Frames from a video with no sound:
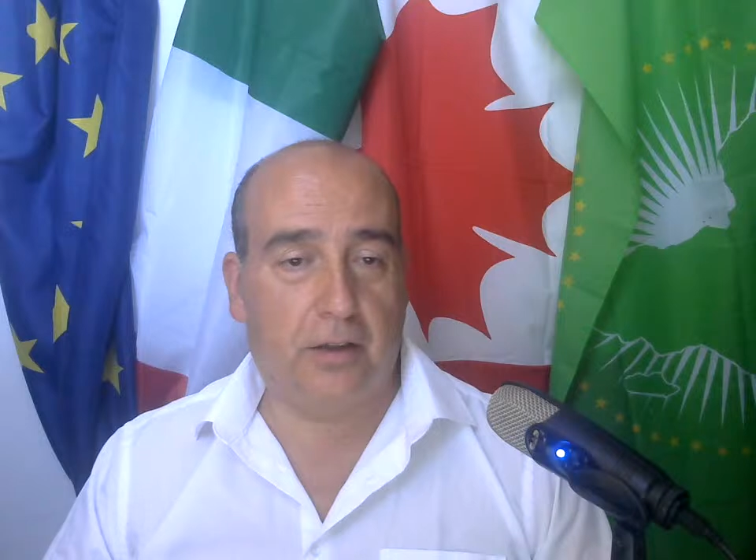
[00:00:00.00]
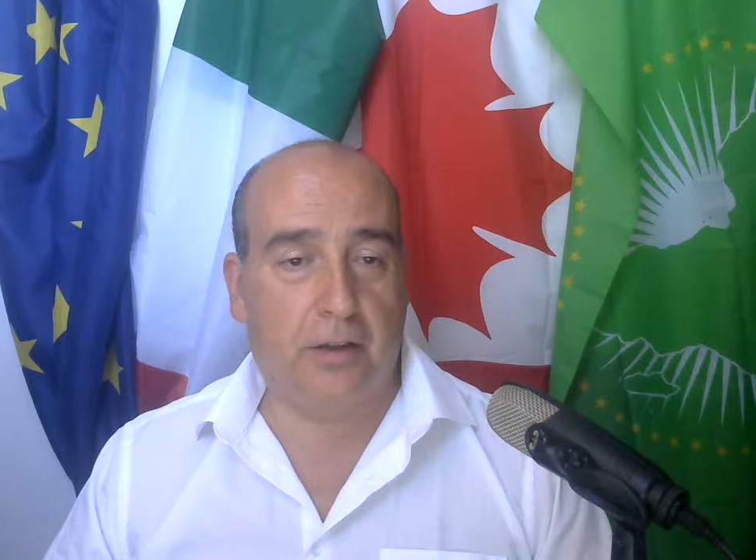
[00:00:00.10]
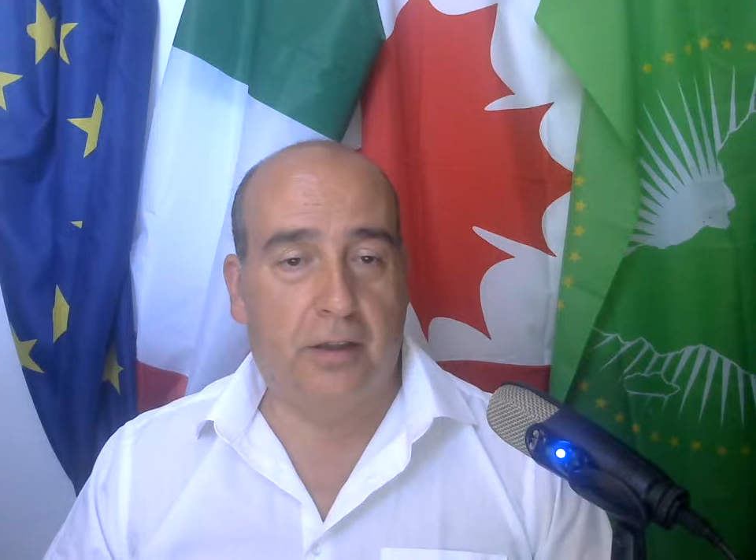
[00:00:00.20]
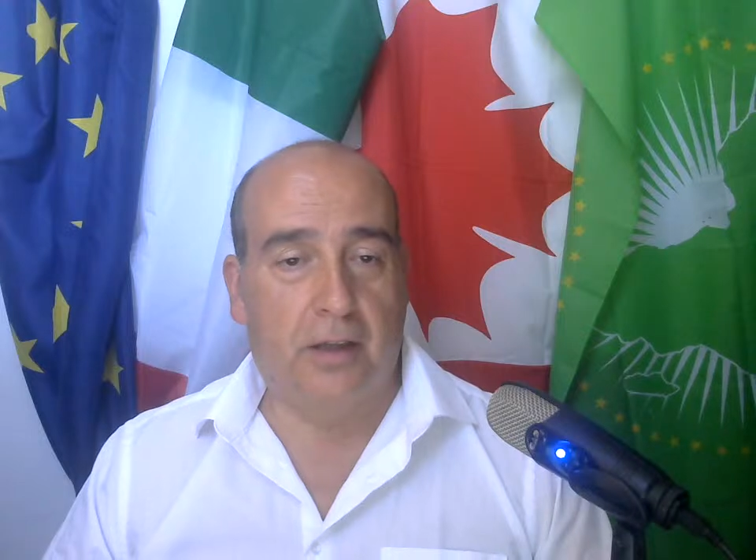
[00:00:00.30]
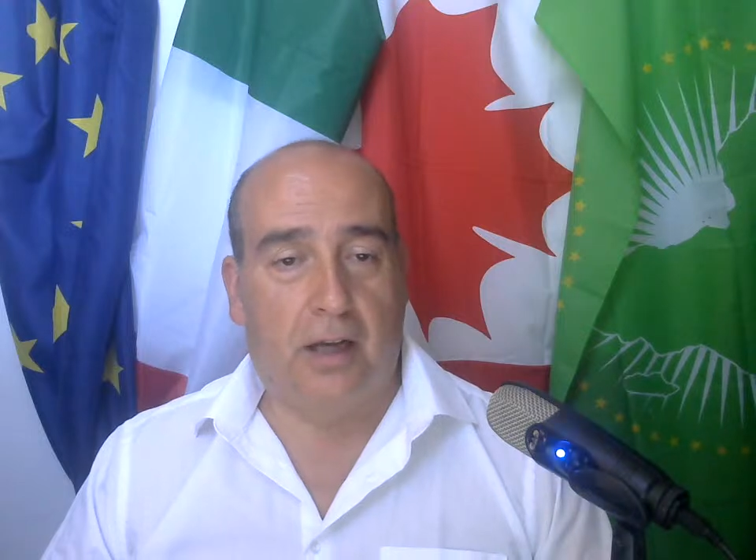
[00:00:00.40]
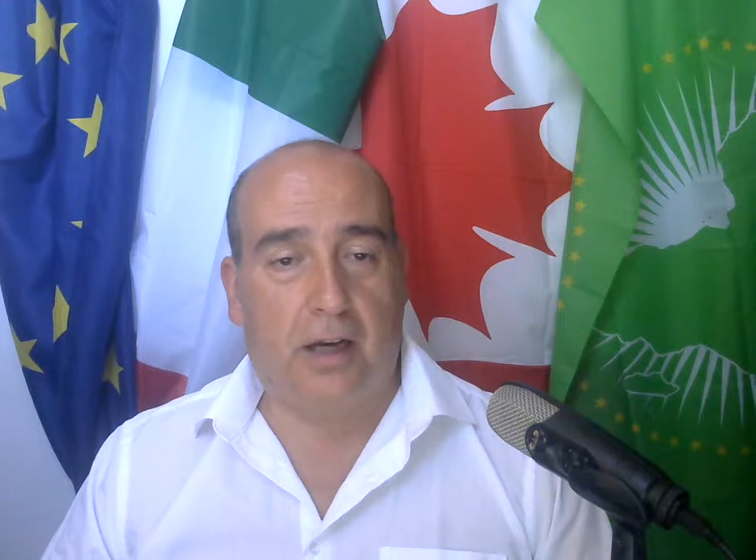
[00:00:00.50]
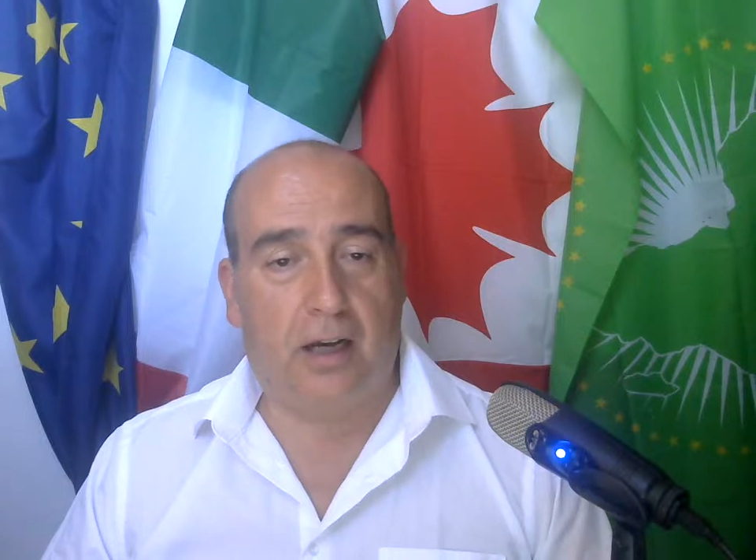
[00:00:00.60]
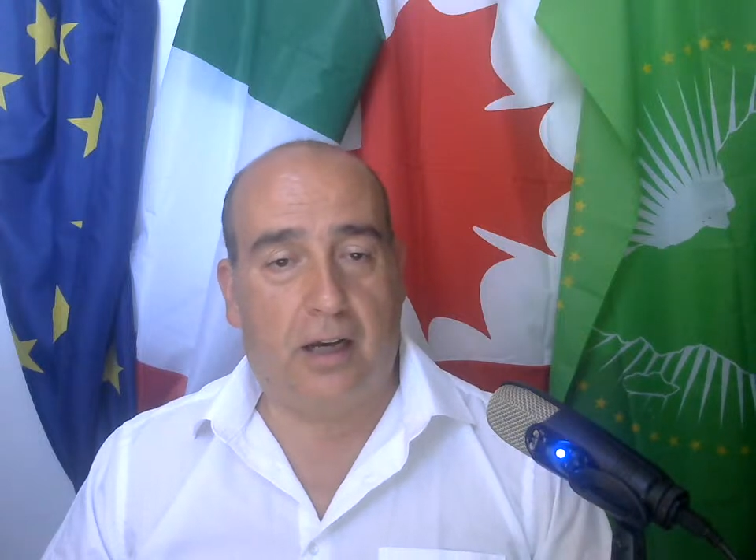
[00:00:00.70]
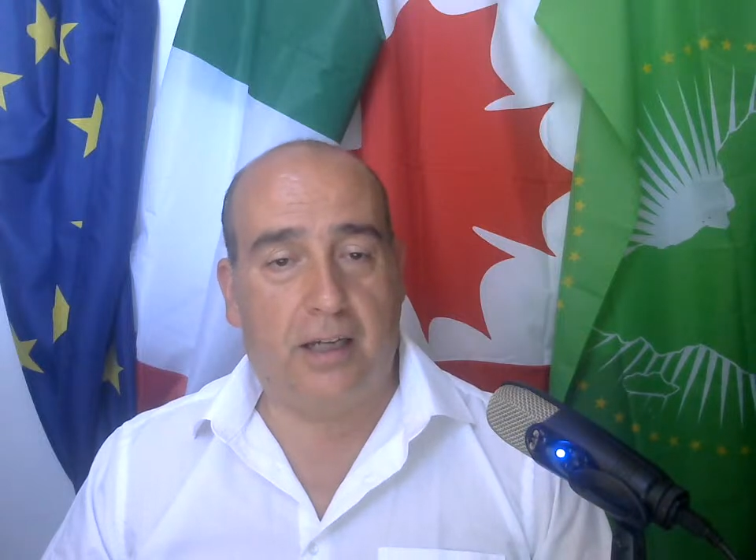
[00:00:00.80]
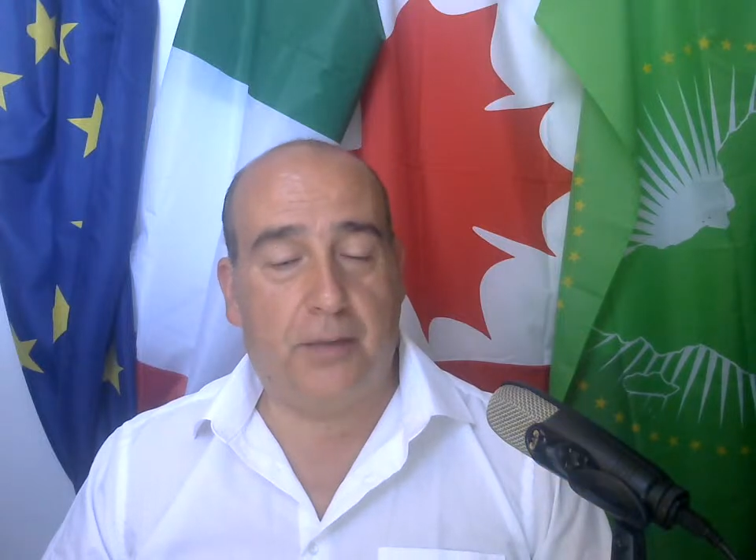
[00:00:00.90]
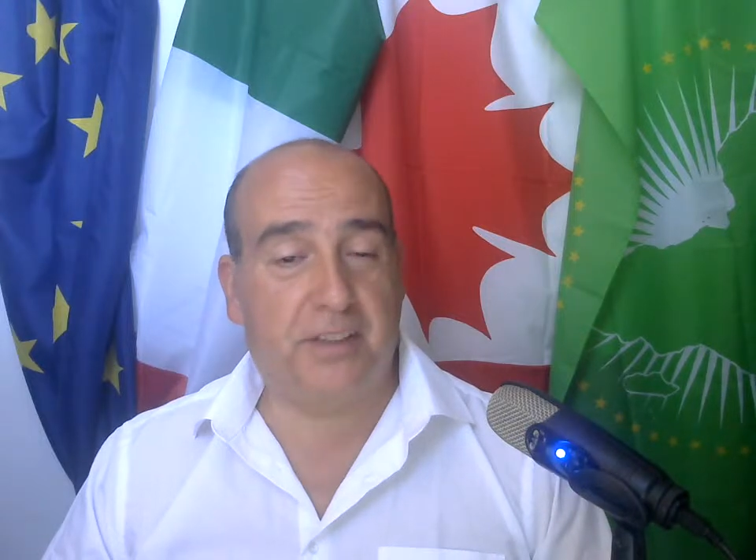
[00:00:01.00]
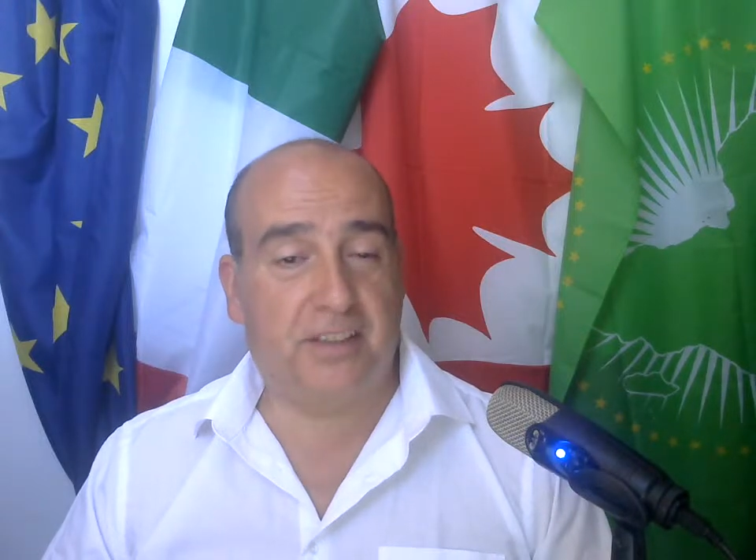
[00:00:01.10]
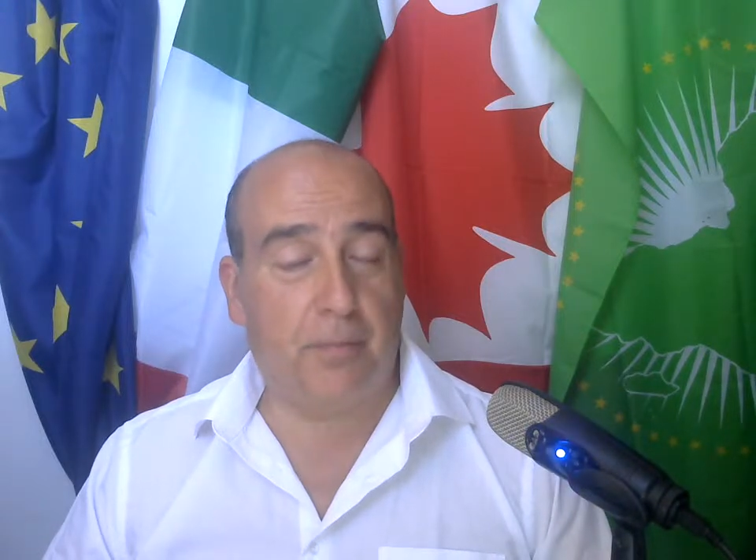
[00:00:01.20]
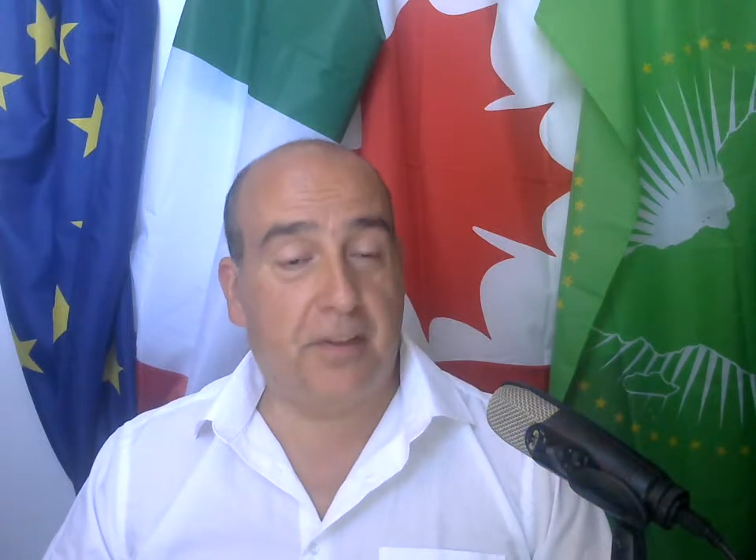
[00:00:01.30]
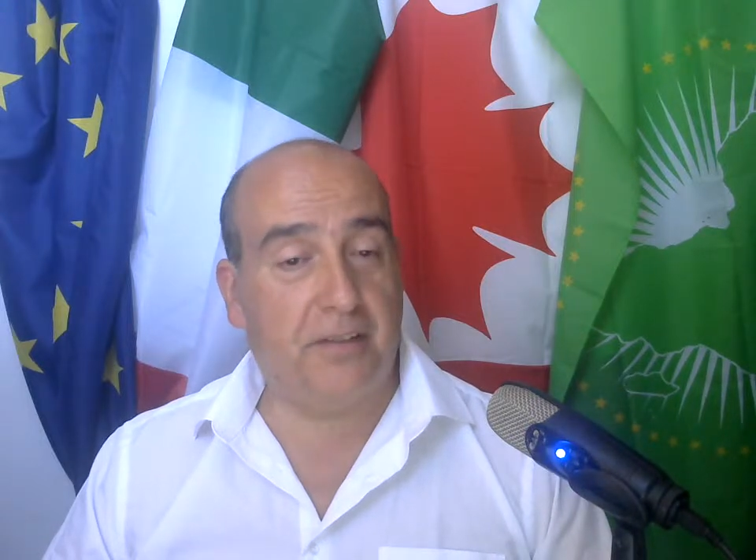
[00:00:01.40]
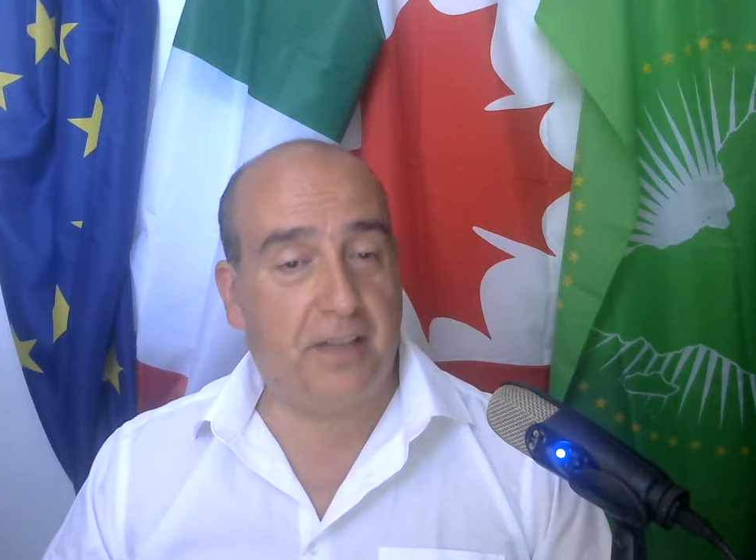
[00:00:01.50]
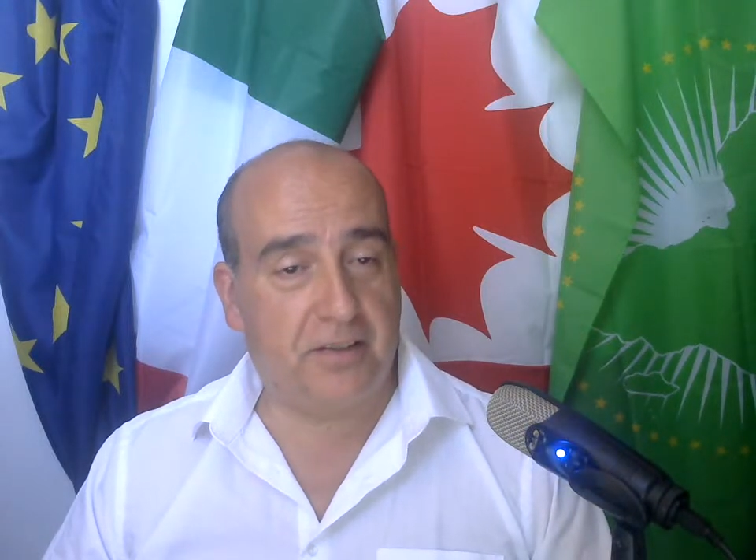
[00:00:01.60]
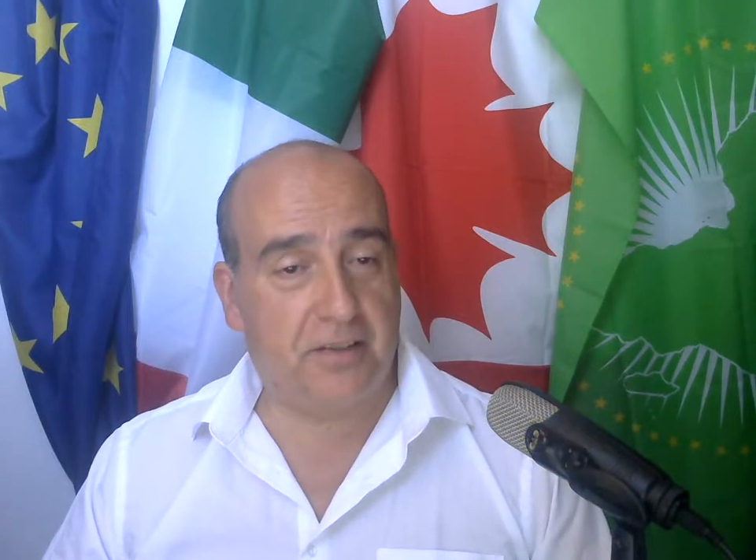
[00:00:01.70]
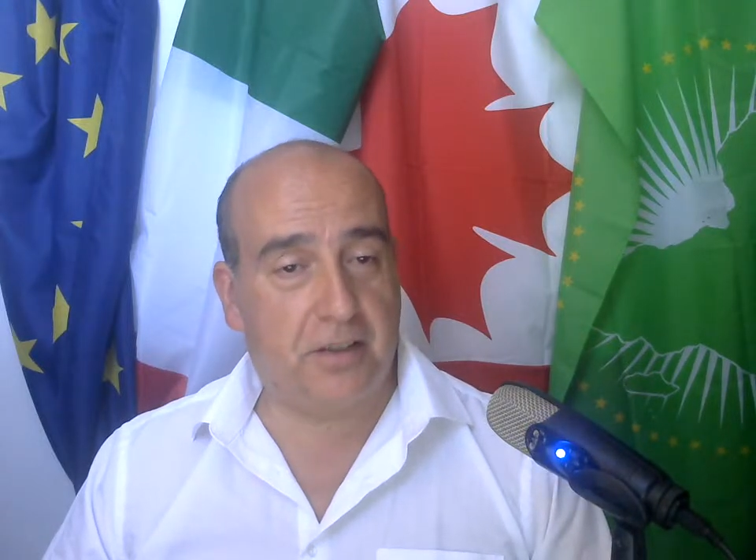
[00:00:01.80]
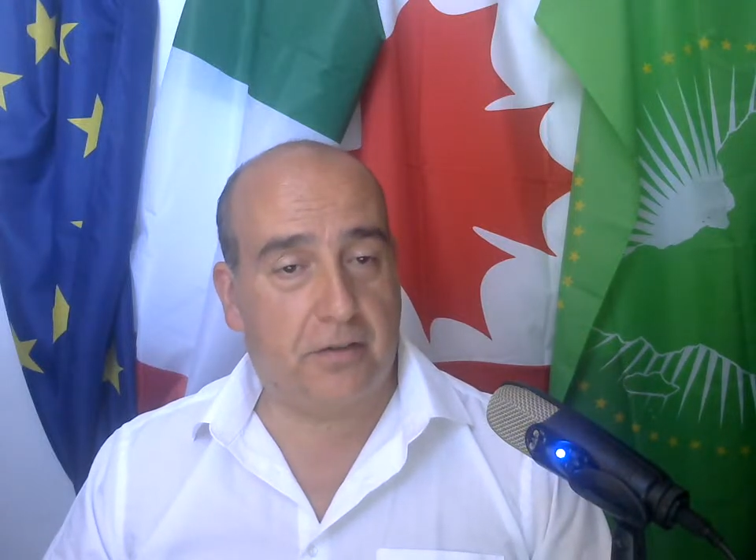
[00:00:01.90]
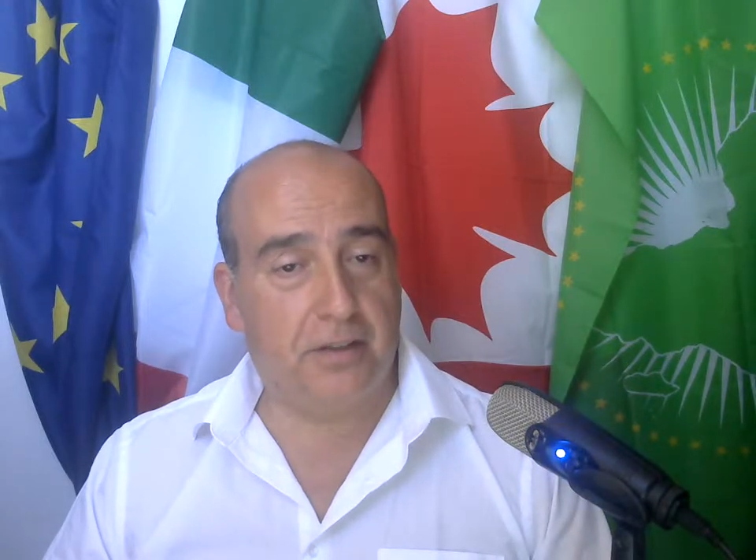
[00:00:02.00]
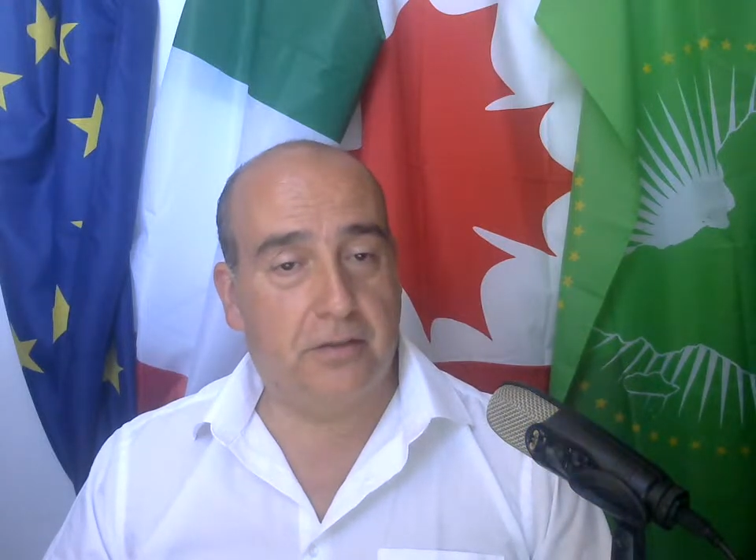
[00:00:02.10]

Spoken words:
It was something necessary